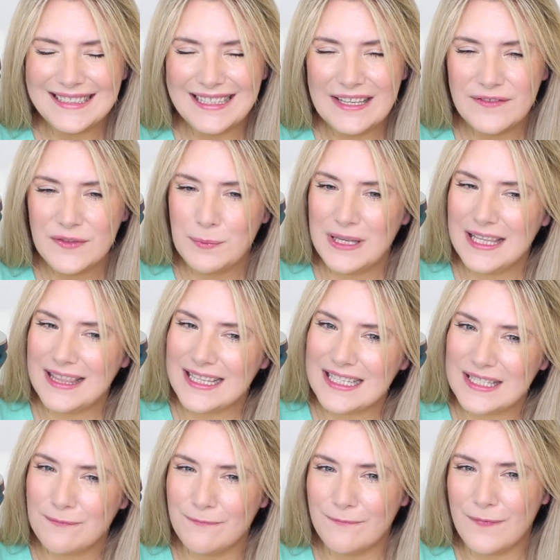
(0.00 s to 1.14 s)
gives me
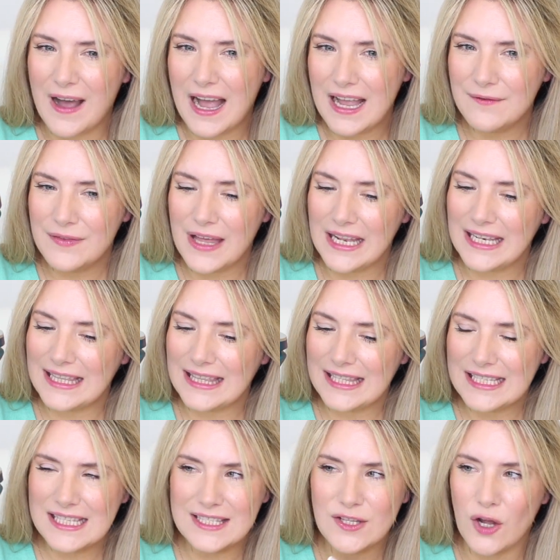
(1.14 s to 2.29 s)
this vibe that
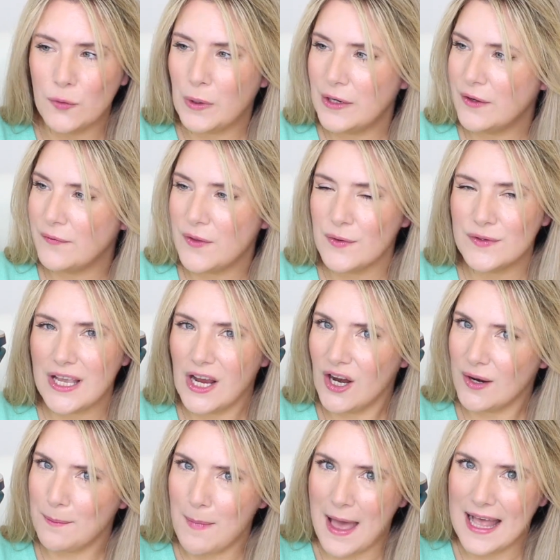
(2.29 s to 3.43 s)
this is not one of those
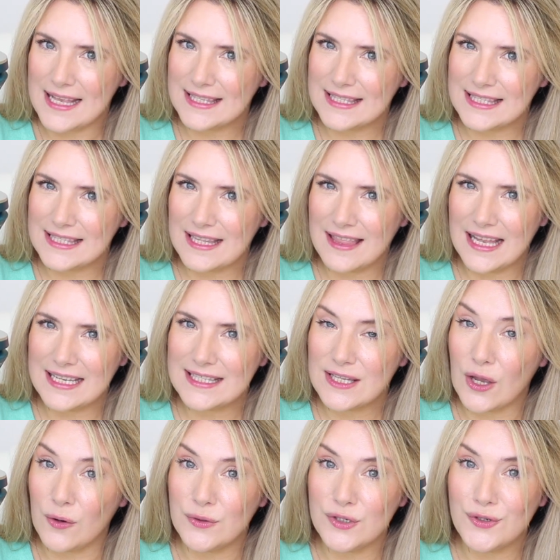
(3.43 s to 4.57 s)
hair masks that is
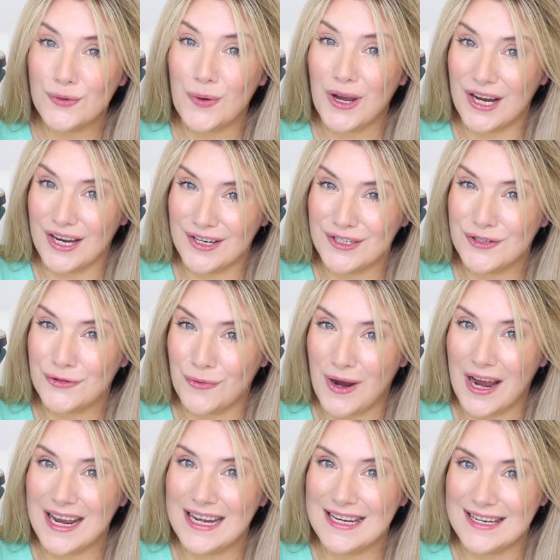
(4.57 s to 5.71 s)
going to air
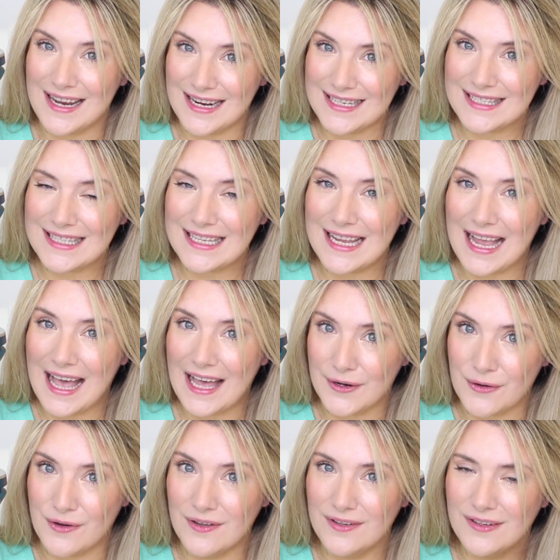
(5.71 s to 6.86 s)
dry nicely at
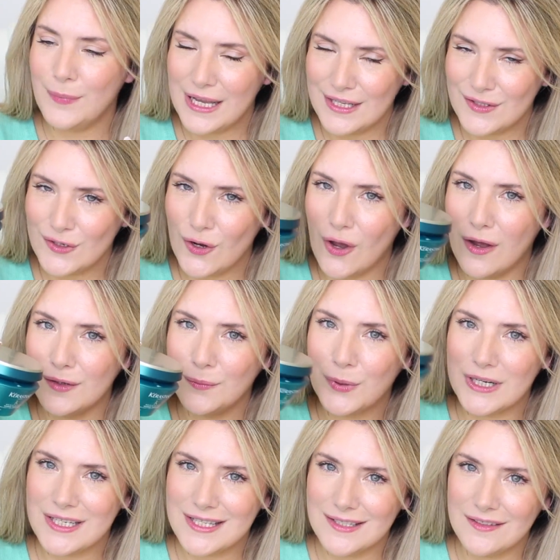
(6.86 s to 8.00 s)
all. Based on
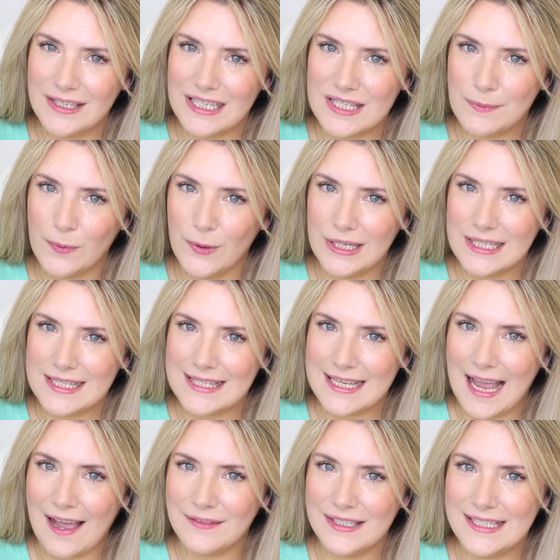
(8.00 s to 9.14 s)
personal experience,
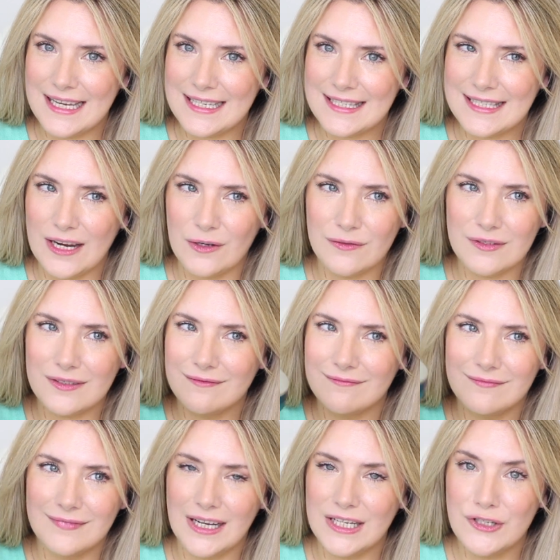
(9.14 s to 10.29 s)
having tested out
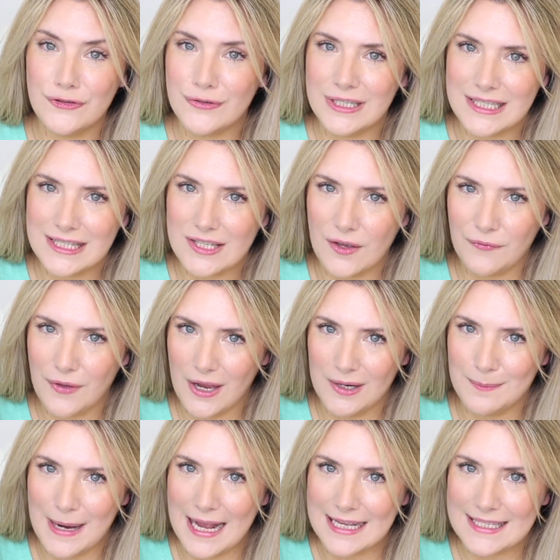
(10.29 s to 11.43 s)
hundreds of hair
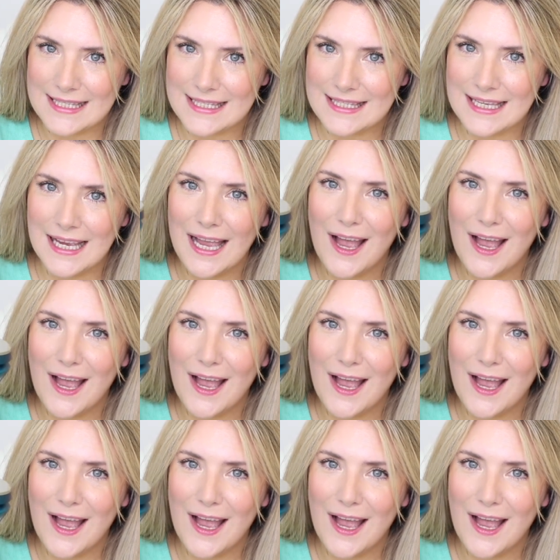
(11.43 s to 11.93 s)
masks